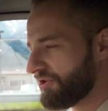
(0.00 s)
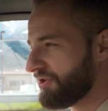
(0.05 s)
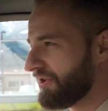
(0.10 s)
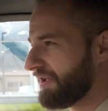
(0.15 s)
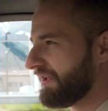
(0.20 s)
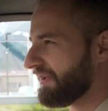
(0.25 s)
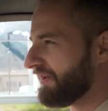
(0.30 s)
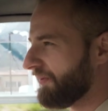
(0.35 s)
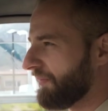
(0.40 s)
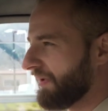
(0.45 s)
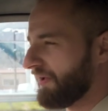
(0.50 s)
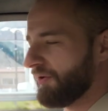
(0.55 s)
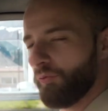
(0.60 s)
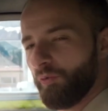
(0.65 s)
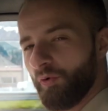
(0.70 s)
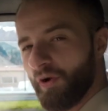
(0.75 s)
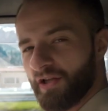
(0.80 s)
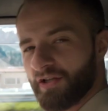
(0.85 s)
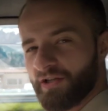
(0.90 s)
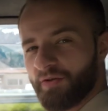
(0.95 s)
gentlemen,
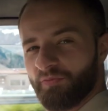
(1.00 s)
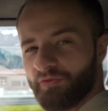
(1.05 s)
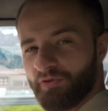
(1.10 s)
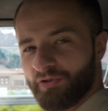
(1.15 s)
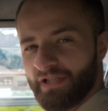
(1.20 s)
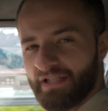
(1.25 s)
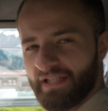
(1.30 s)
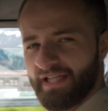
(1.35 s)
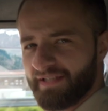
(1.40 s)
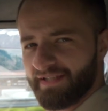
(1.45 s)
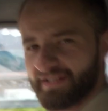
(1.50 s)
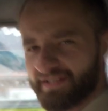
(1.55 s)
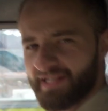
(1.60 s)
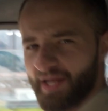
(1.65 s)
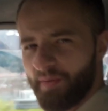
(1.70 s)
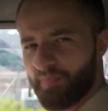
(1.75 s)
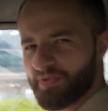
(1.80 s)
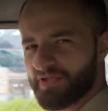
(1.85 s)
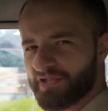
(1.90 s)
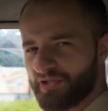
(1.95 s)
welcome to the latest
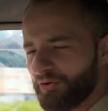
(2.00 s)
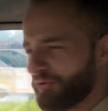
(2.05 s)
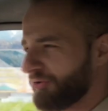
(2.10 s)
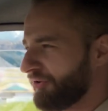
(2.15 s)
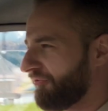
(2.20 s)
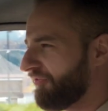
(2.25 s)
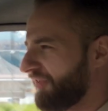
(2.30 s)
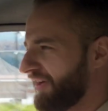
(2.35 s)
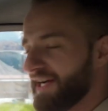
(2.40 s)
episode of